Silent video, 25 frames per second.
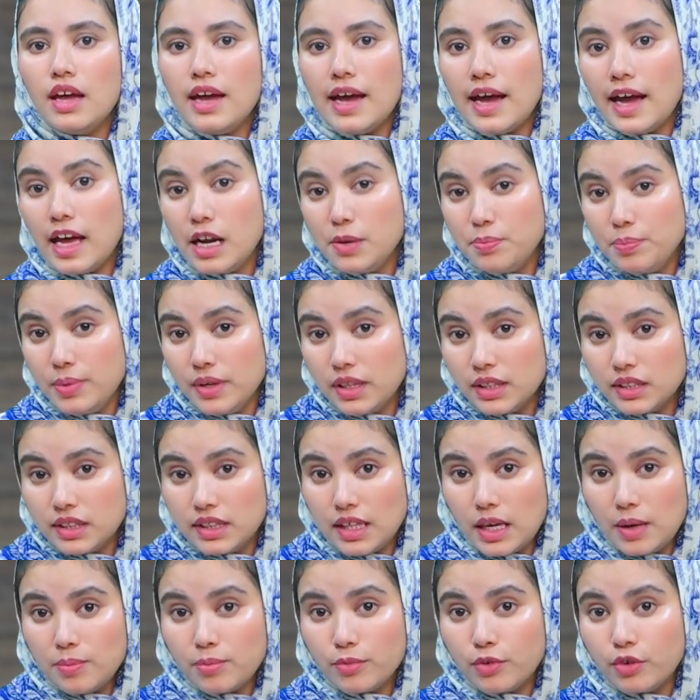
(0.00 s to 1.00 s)
helping
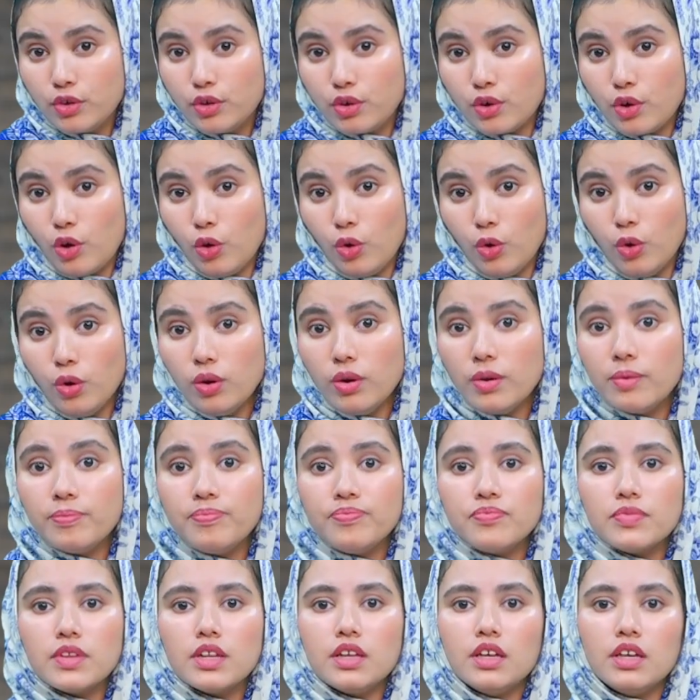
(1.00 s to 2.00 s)
them grow
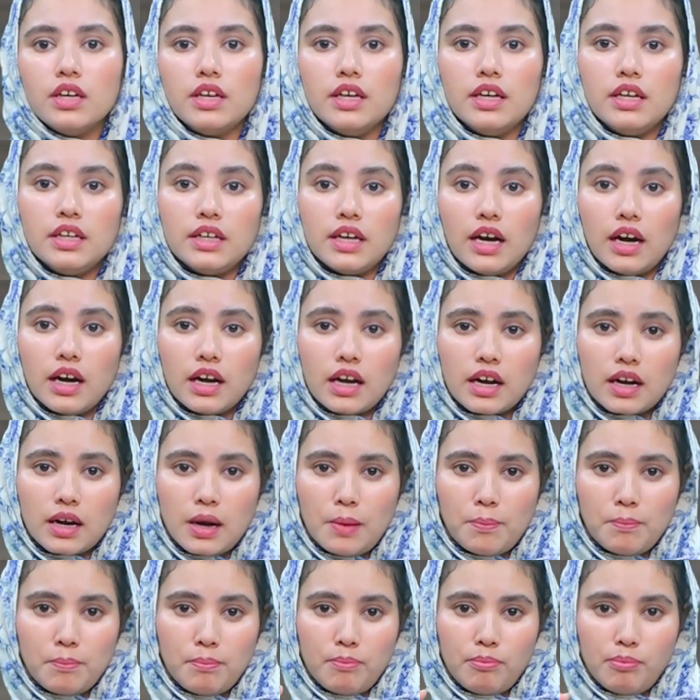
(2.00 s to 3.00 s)
in a
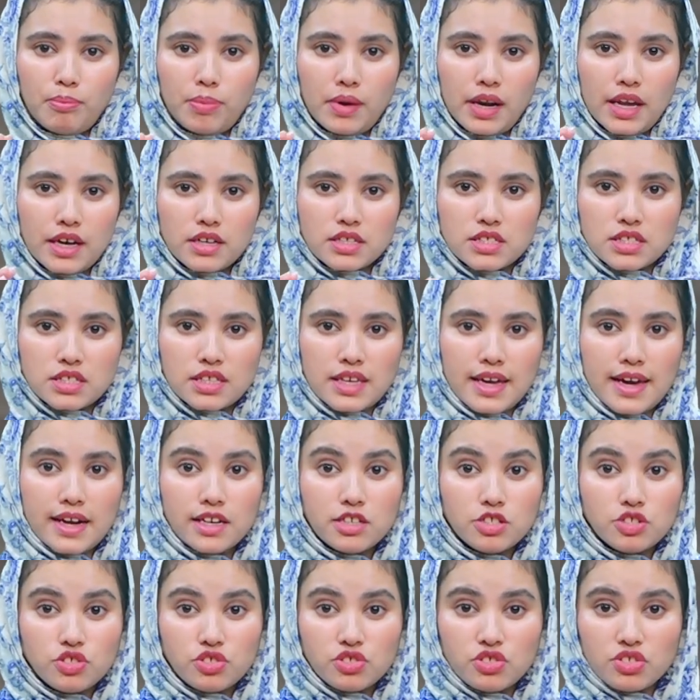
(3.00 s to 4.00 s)
complex
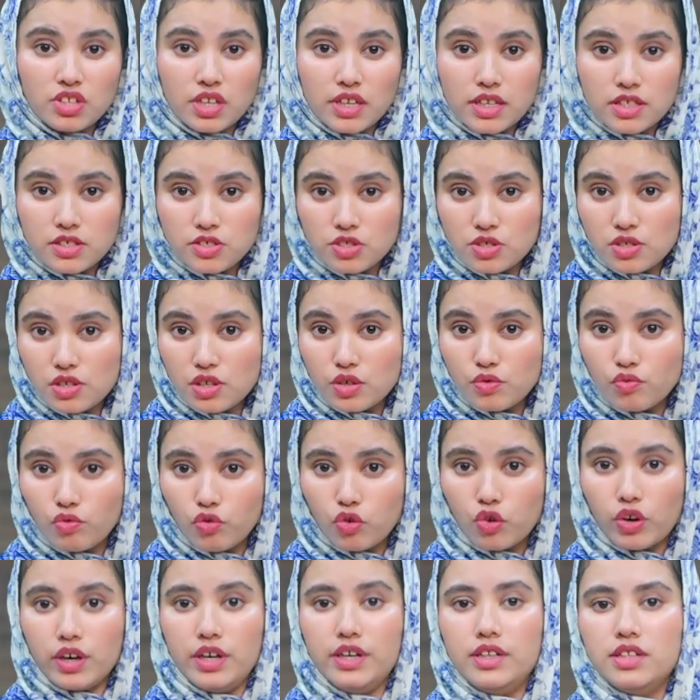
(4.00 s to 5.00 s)
and changing
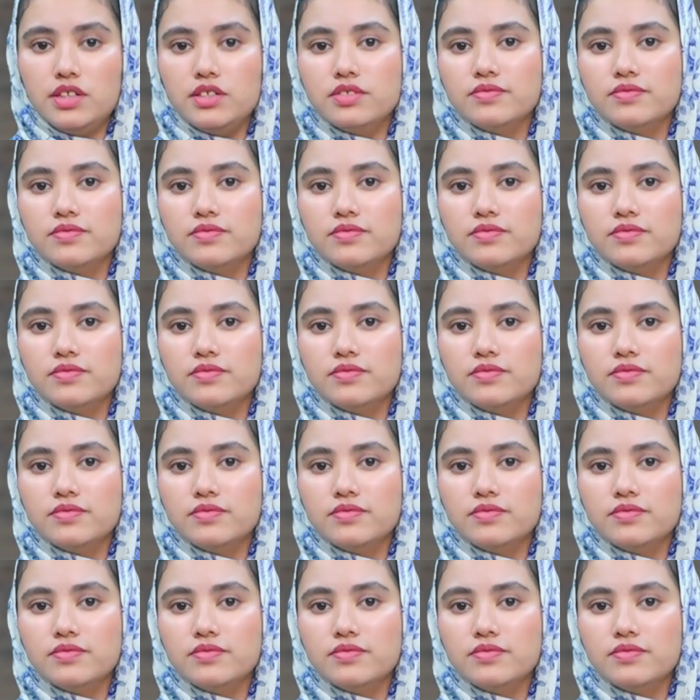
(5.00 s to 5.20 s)
world.